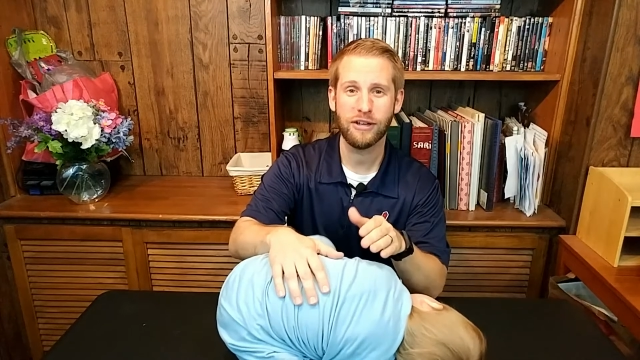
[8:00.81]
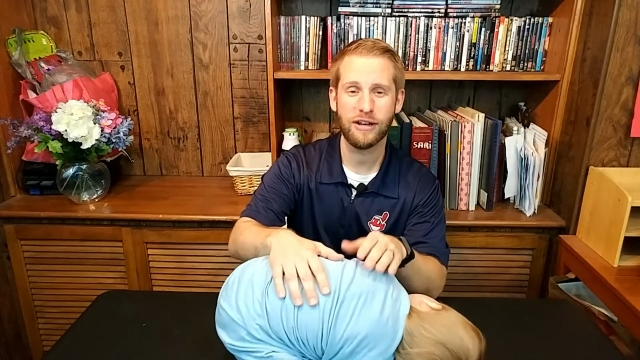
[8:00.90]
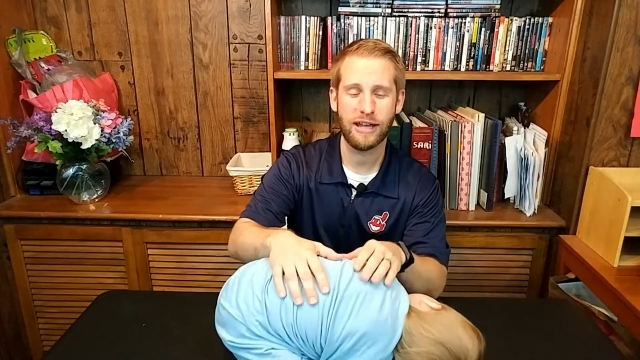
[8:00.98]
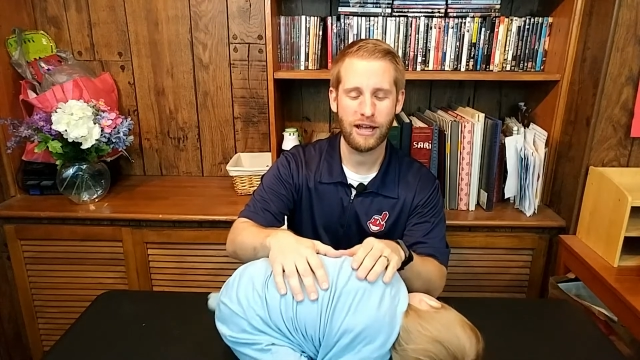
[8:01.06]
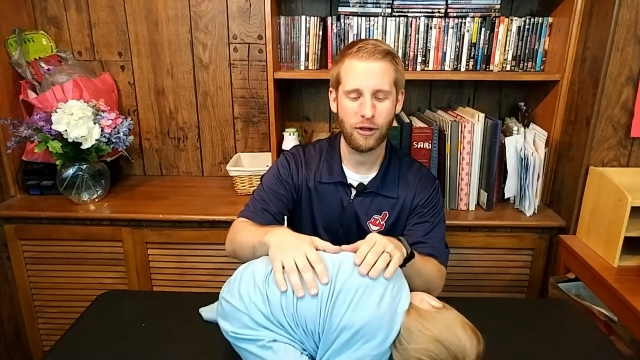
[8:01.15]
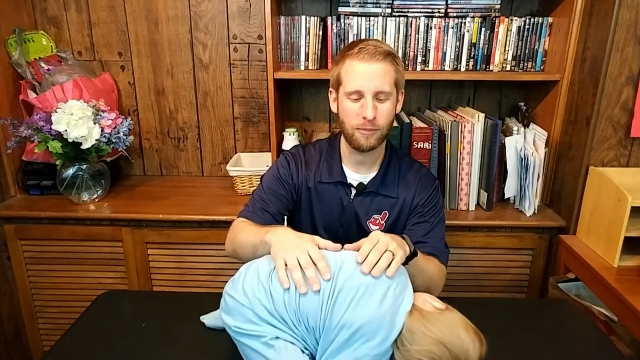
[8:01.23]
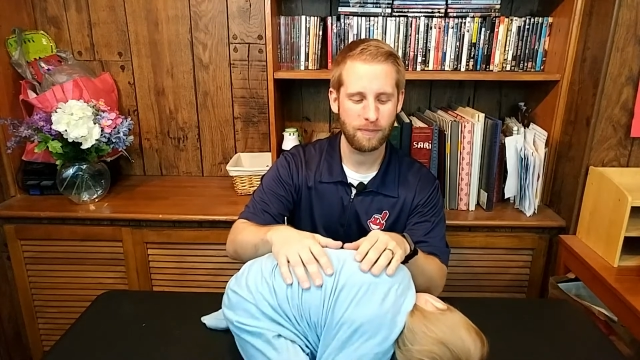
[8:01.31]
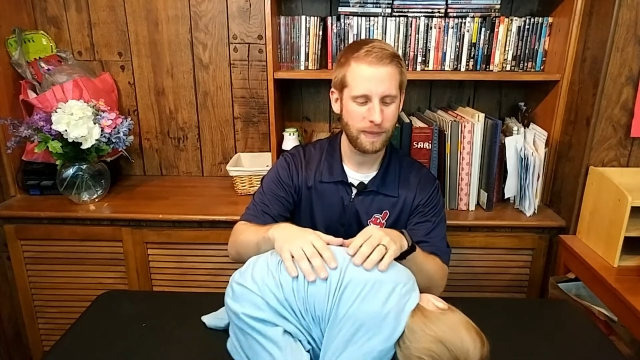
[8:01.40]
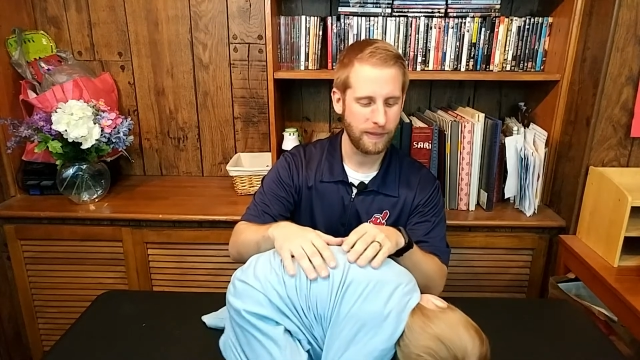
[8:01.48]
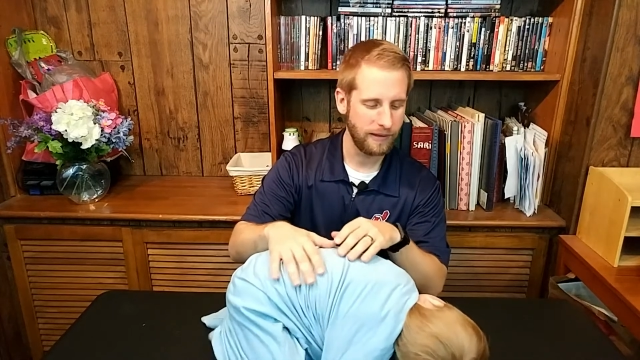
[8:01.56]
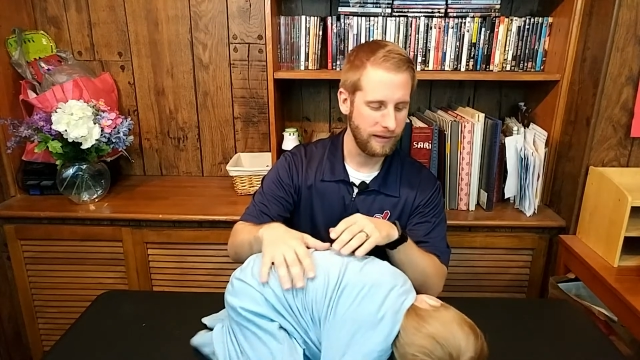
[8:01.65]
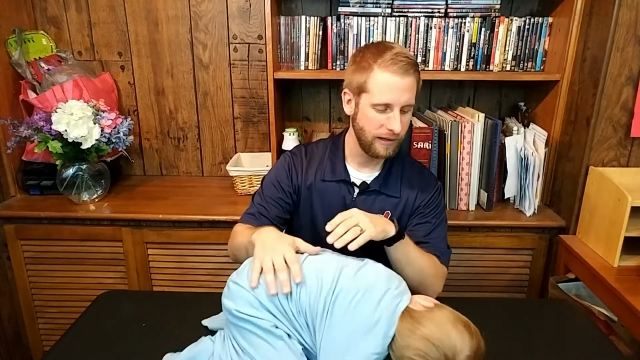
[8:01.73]
gonna help.
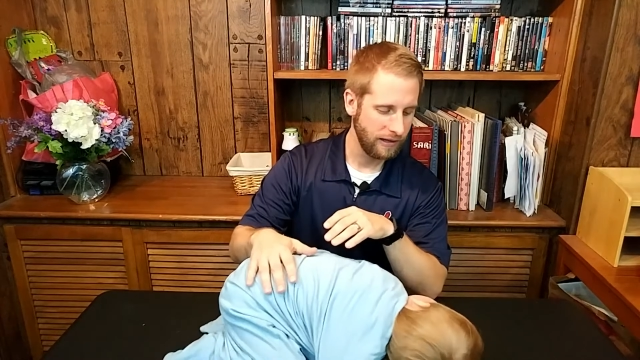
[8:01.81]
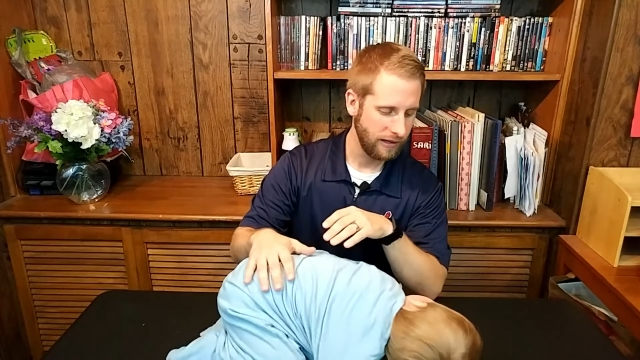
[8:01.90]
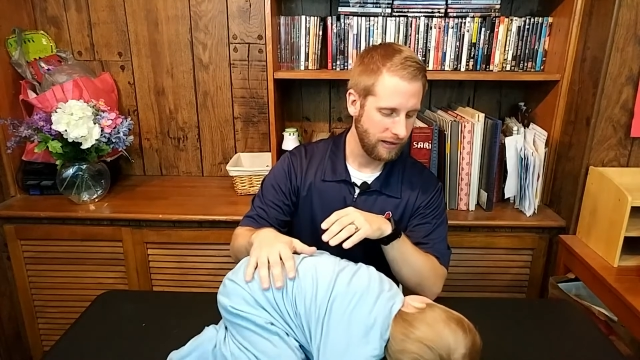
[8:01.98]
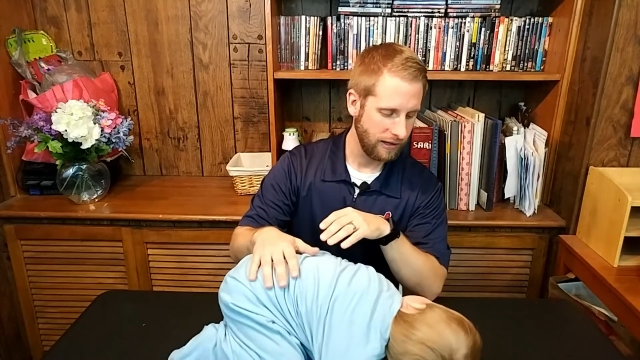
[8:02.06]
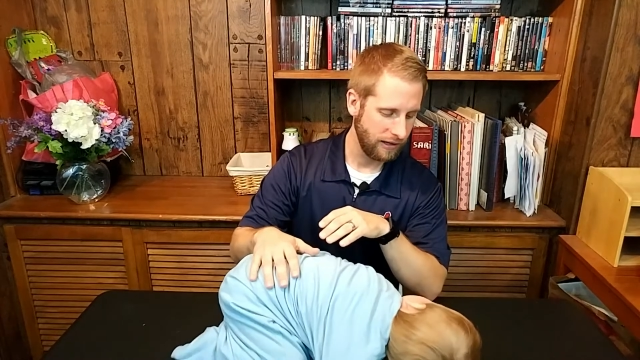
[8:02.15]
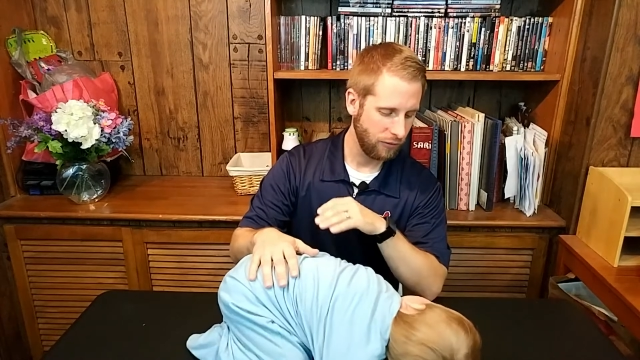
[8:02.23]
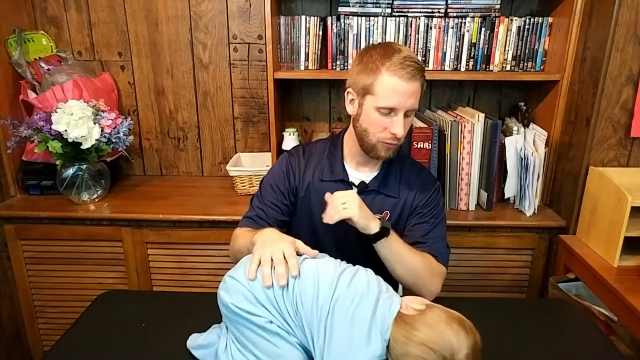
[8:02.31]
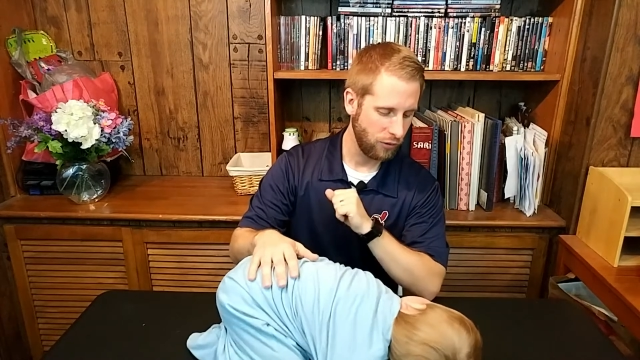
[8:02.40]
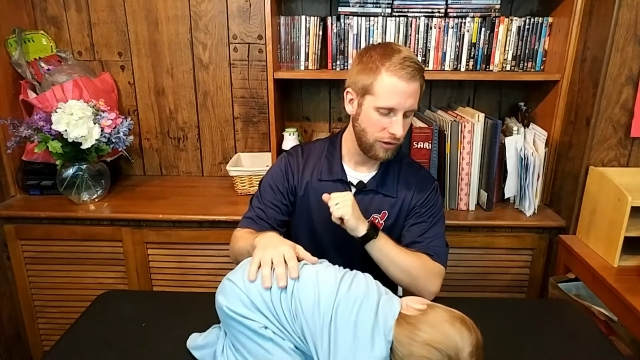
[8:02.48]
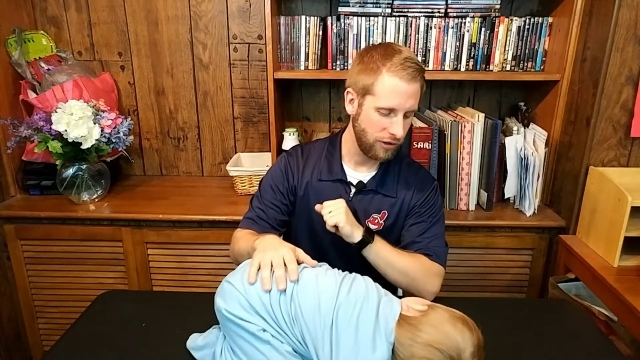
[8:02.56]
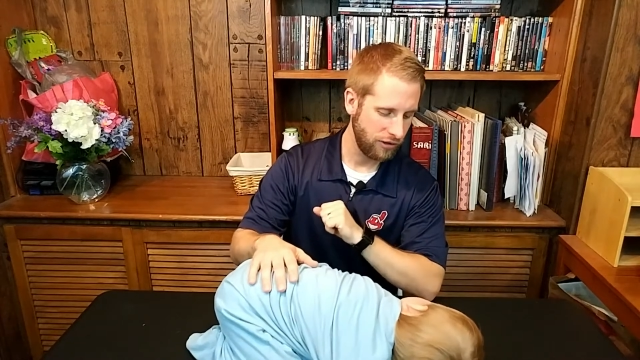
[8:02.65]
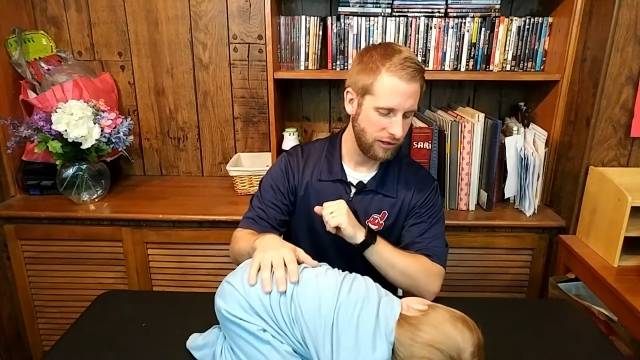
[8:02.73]

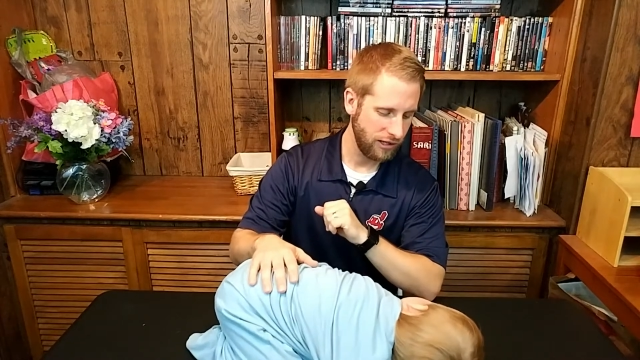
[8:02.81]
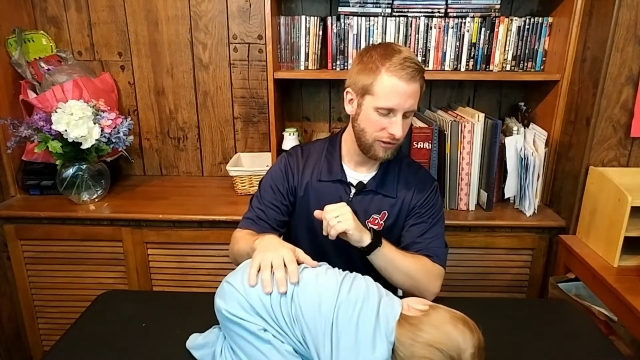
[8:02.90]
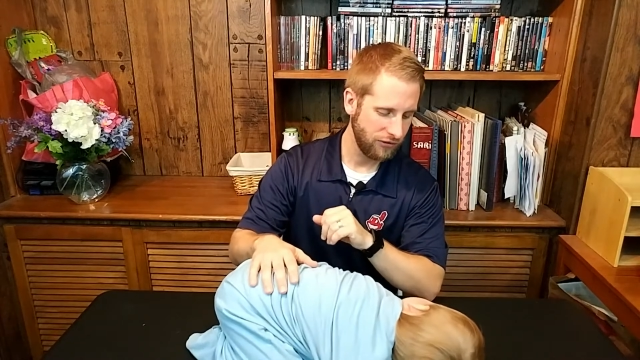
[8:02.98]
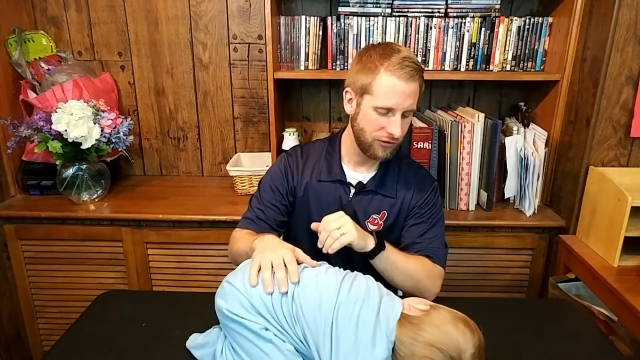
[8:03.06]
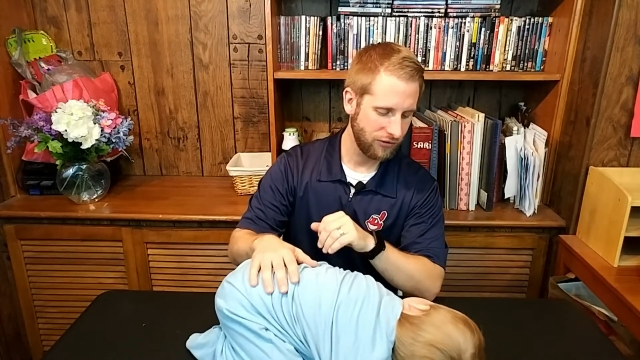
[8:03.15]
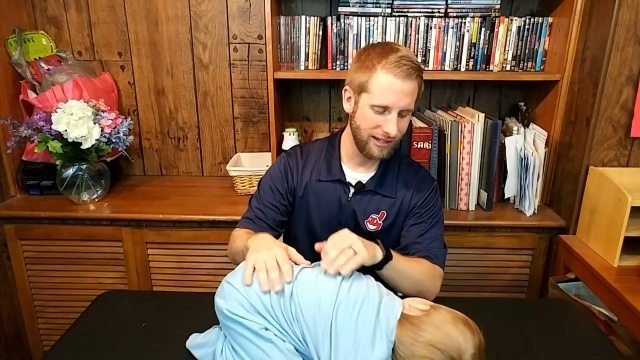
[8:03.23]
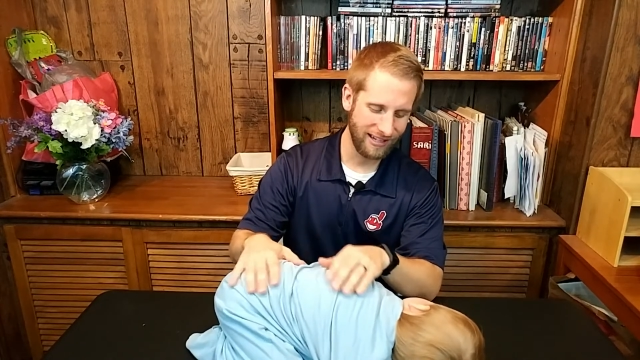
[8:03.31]
One of the things